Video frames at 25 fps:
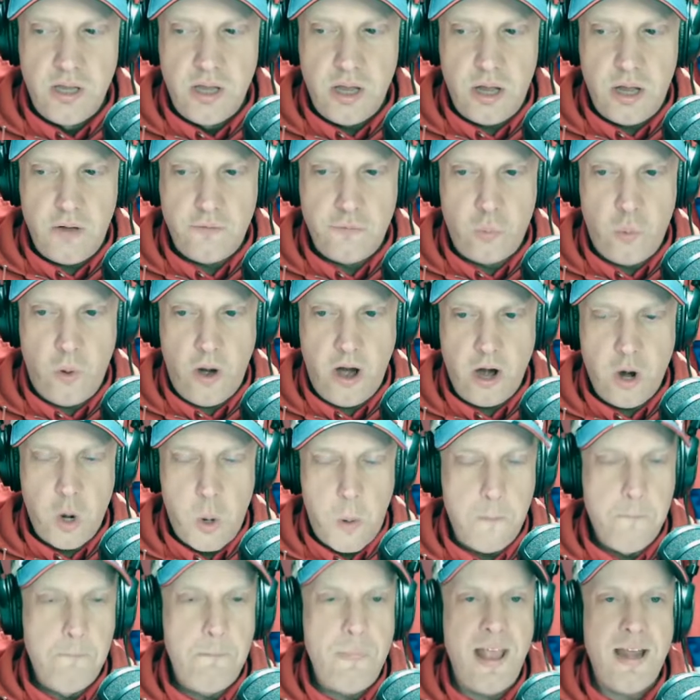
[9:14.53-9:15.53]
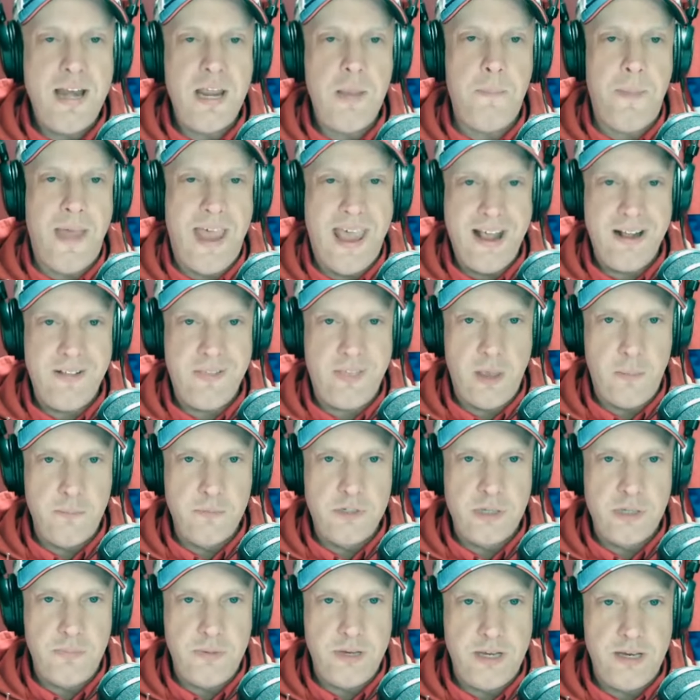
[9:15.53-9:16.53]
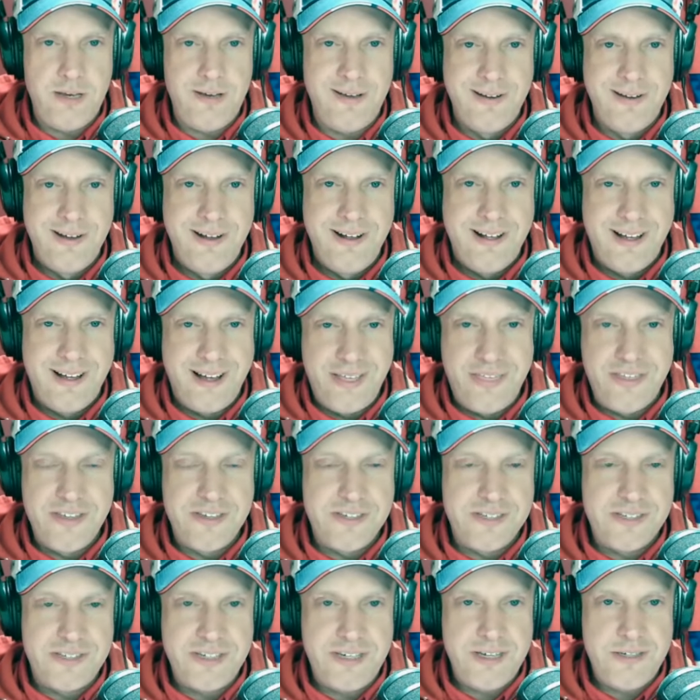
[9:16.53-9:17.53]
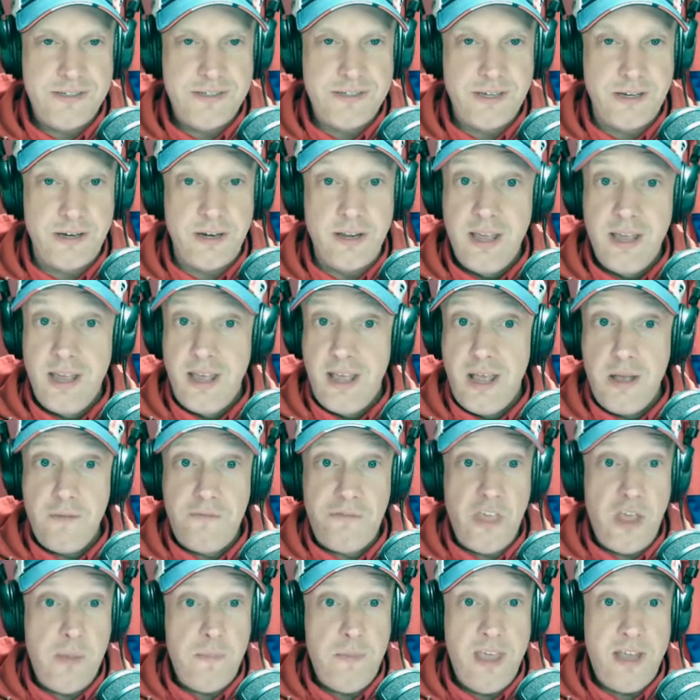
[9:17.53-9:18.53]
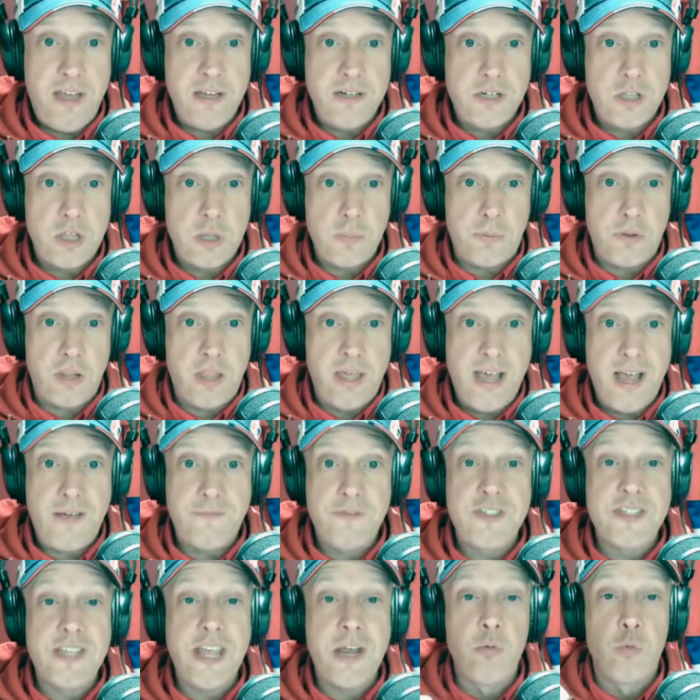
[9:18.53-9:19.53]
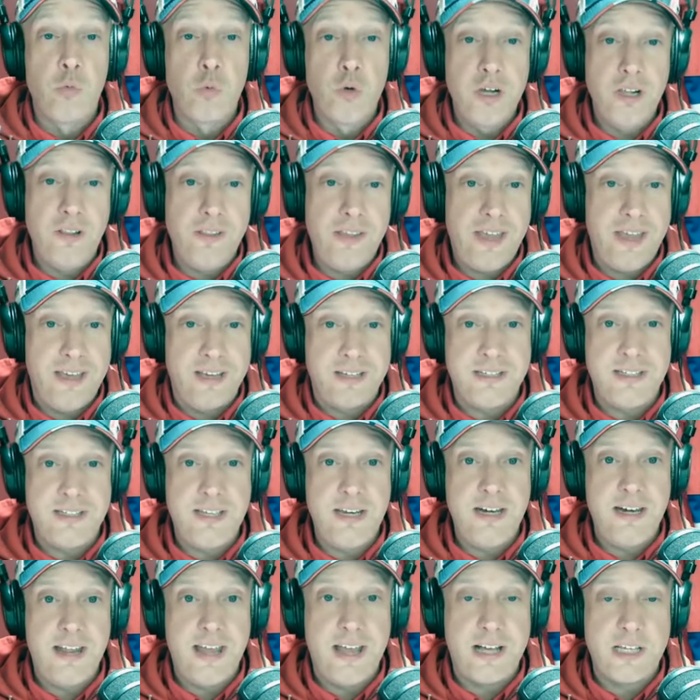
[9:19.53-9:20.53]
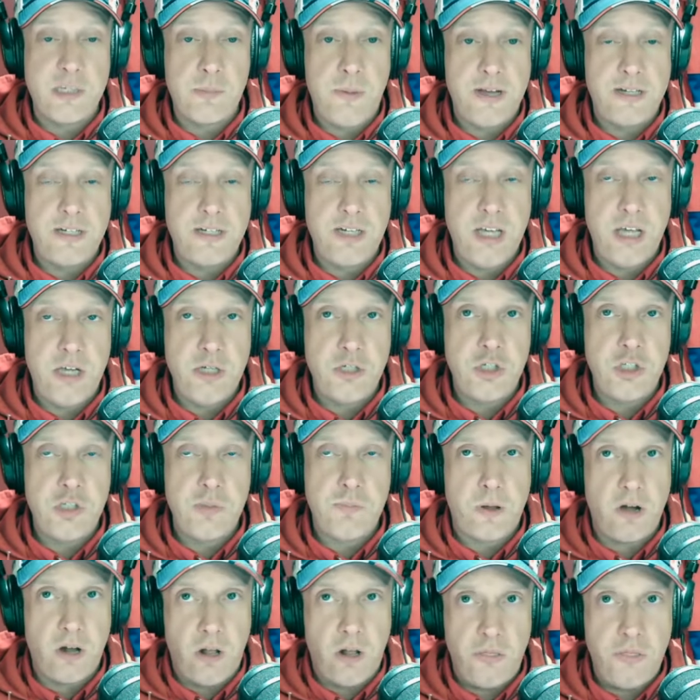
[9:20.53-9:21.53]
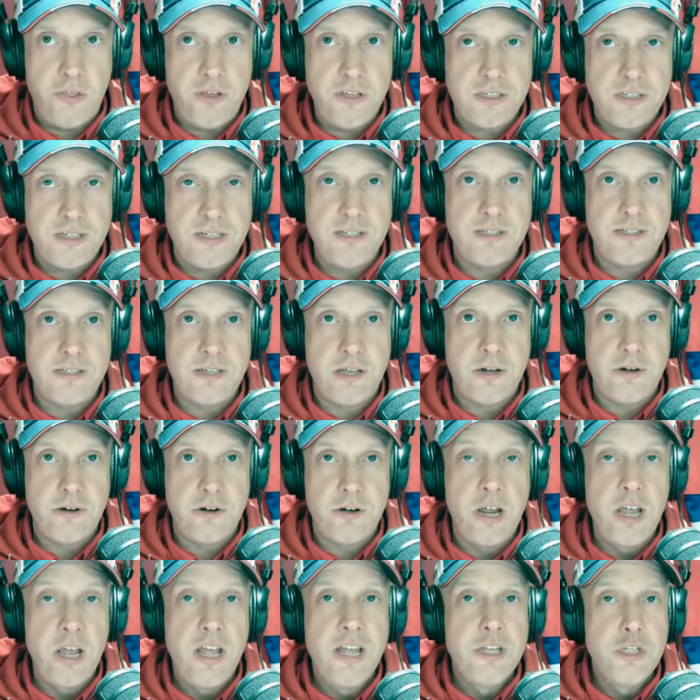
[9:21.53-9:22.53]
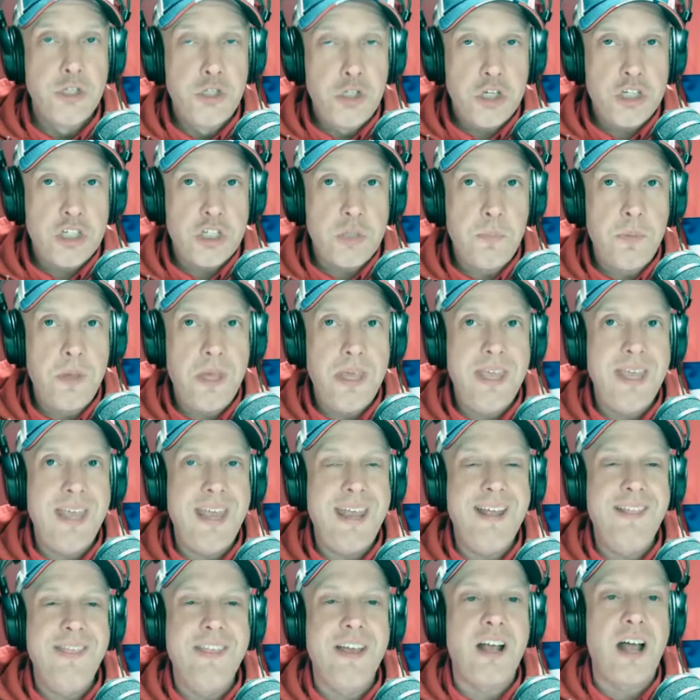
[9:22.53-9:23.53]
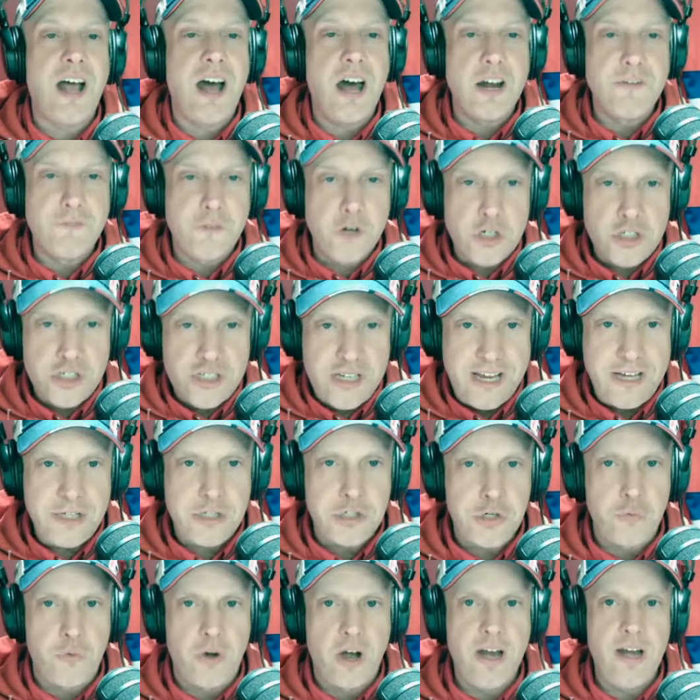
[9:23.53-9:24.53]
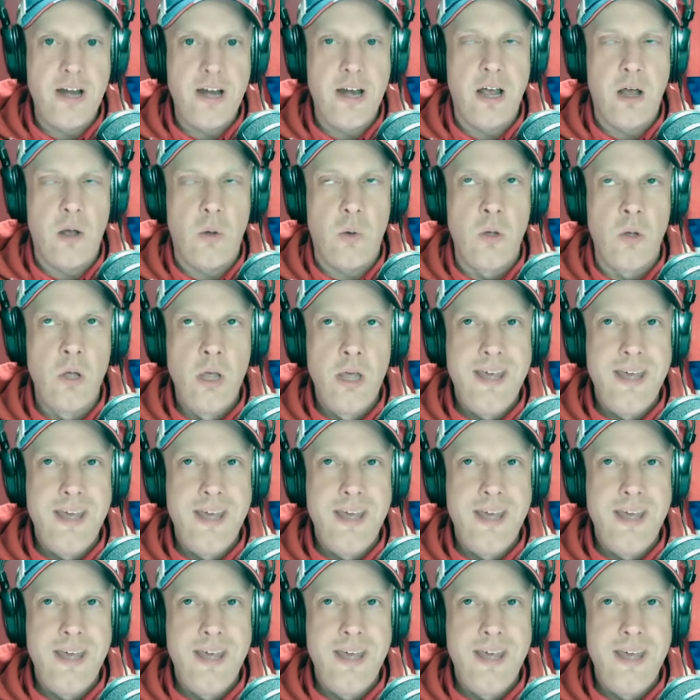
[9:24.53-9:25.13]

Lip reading: of where many pegged them to be this season. If they make it to the playoffs, they really exceeded expectations. But all things considered, just being in the conversation right now